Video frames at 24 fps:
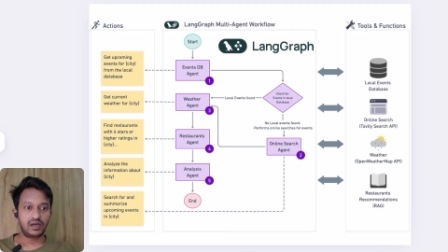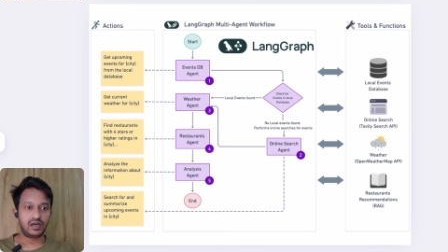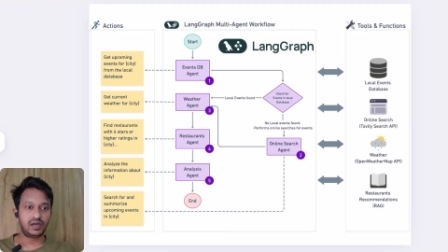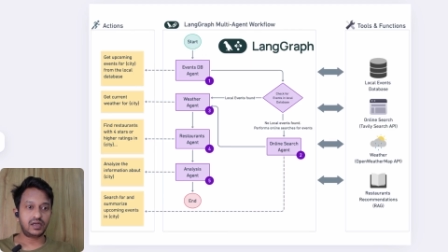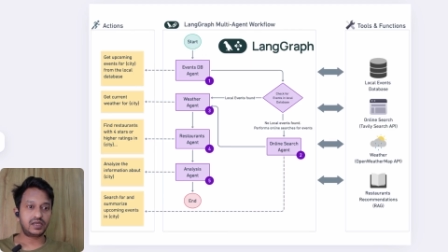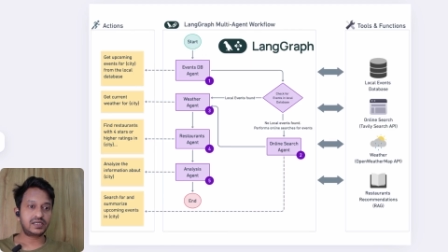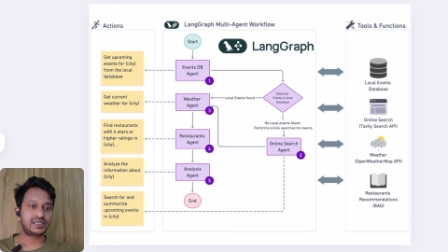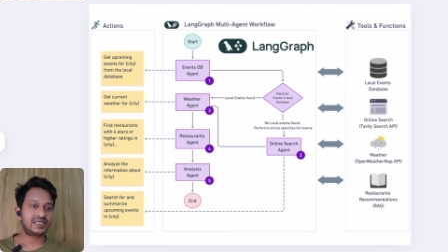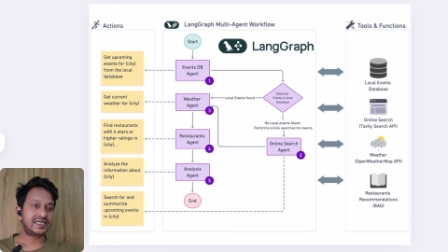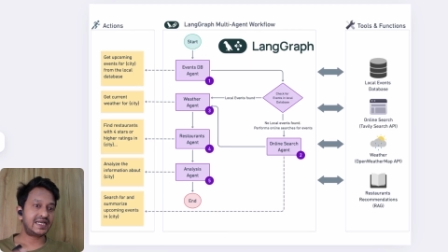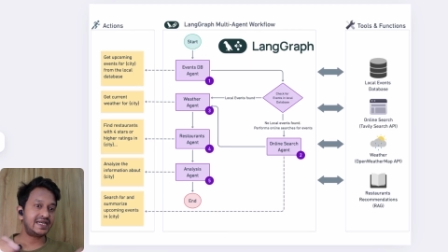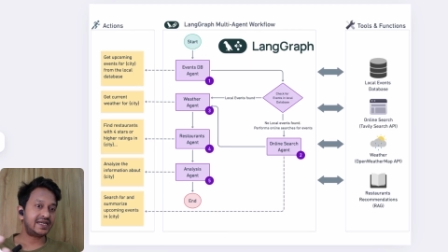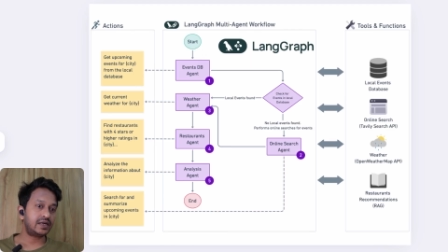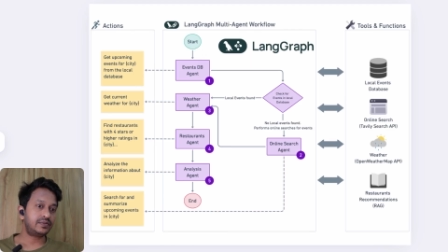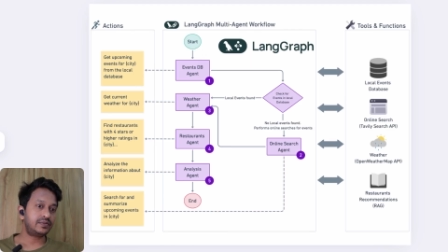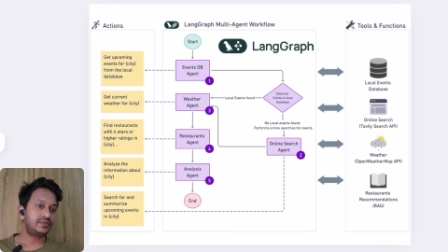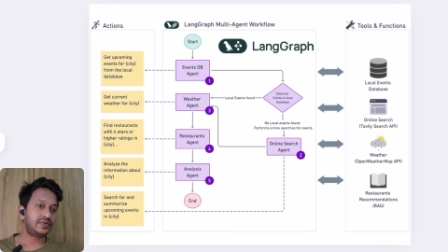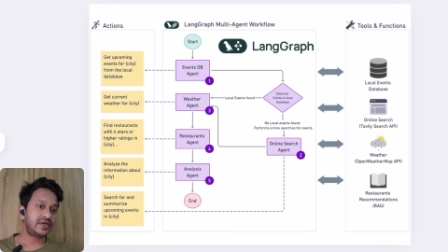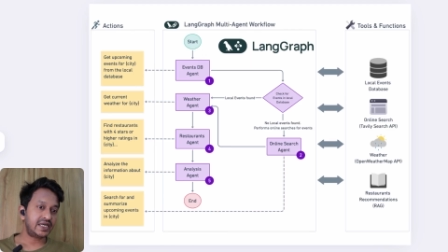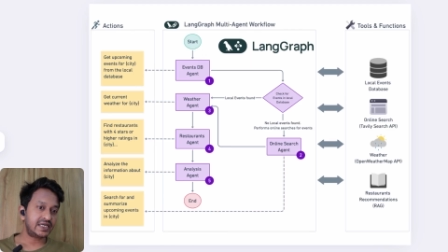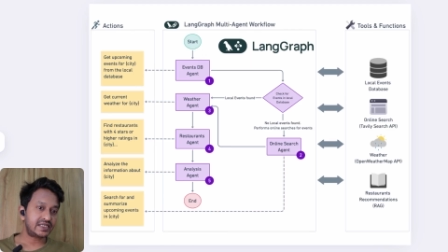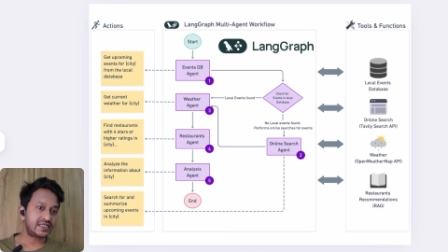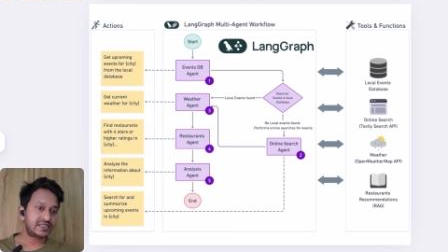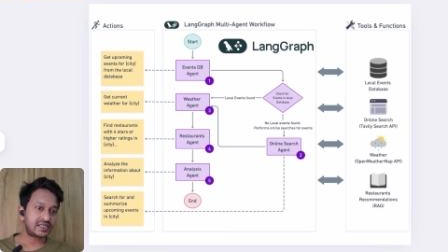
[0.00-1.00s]
uh, state
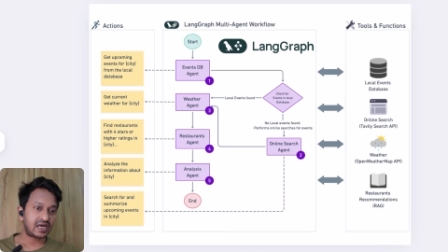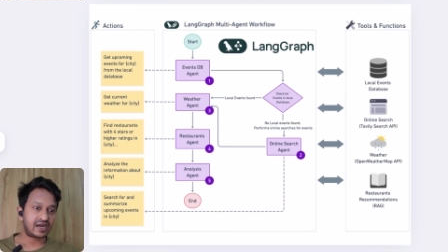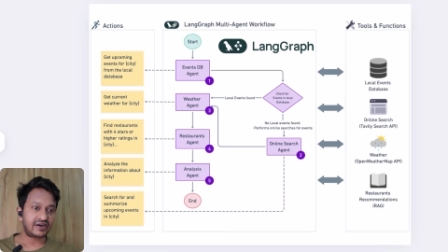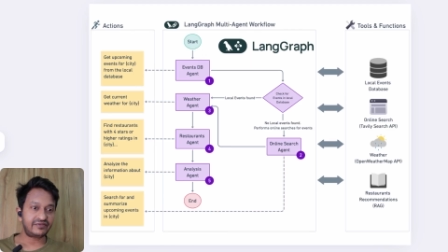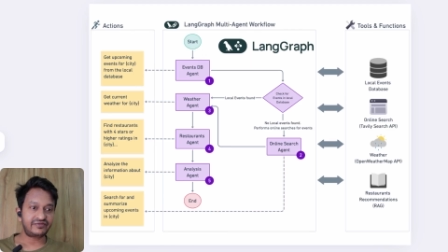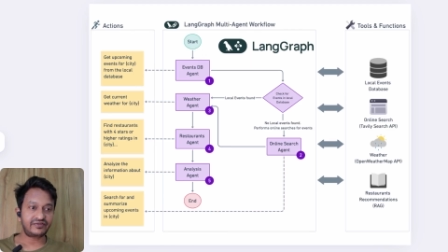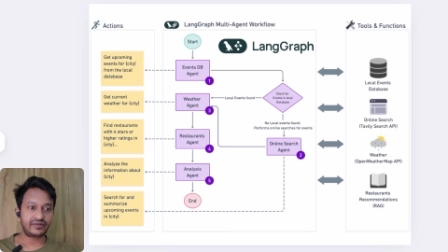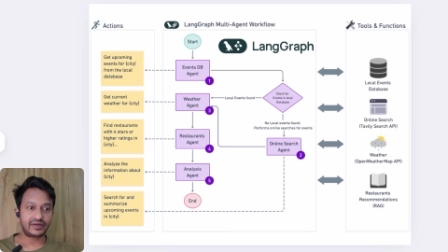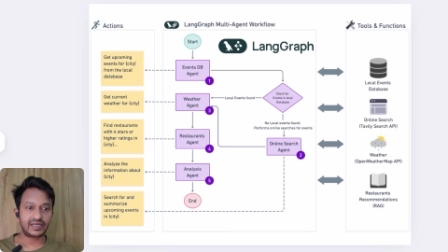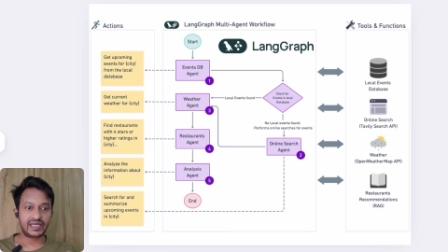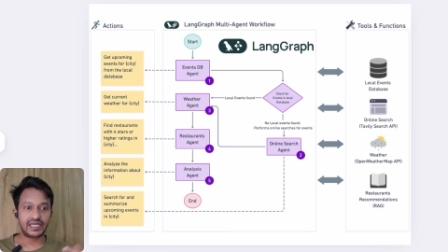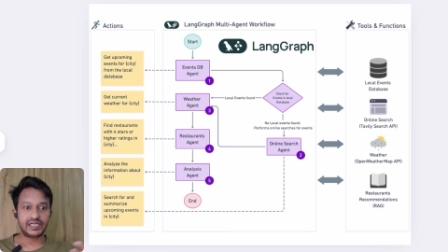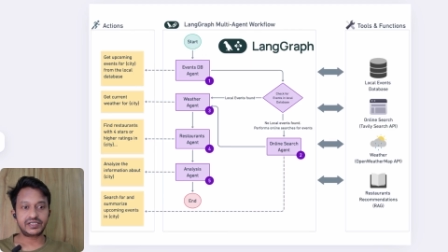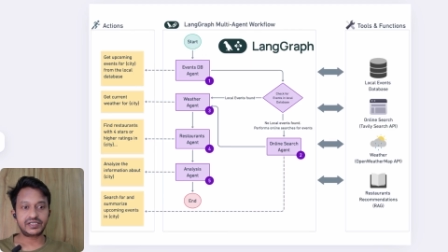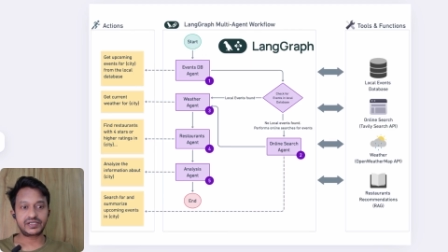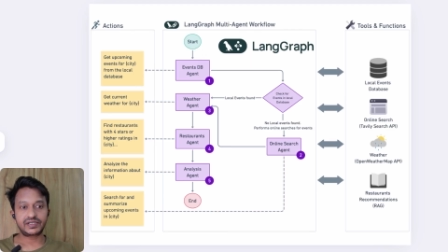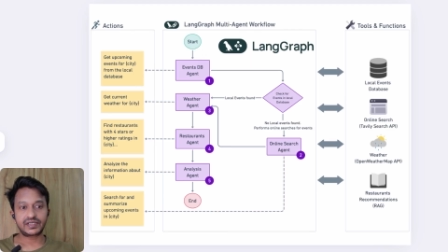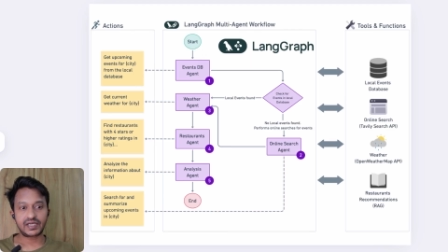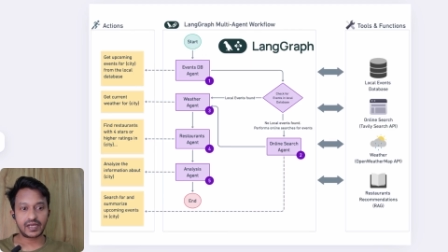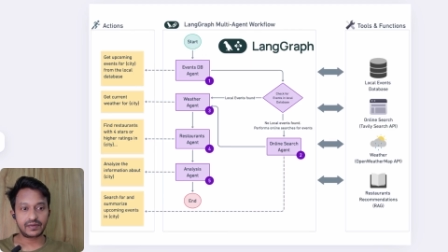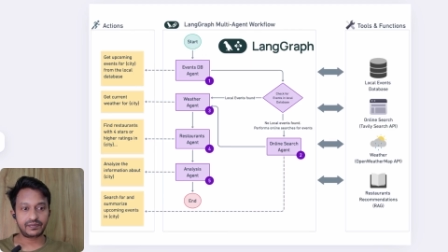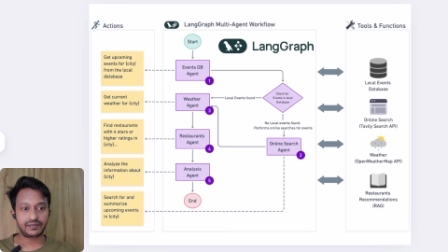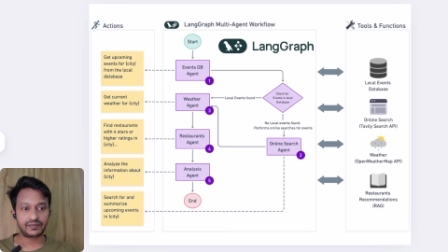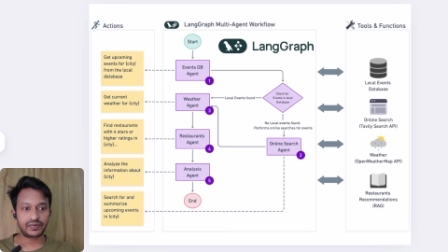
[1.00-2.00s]
updates after each
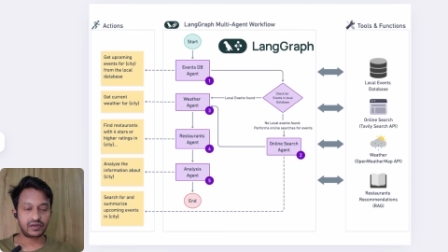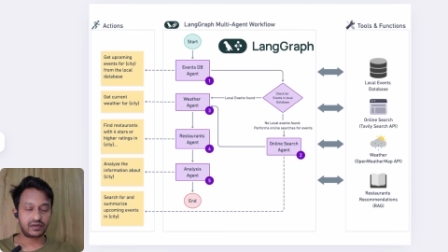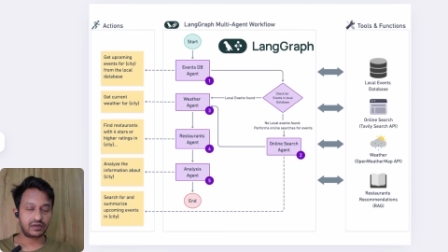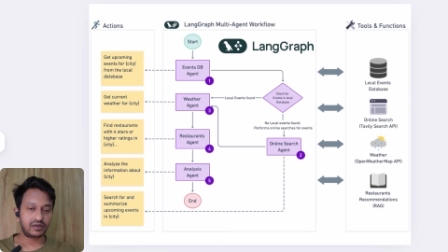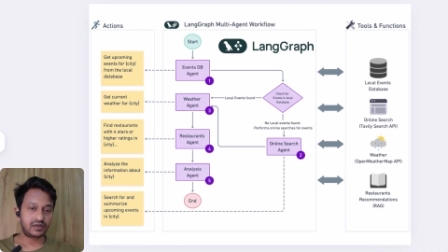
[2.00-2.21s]
step,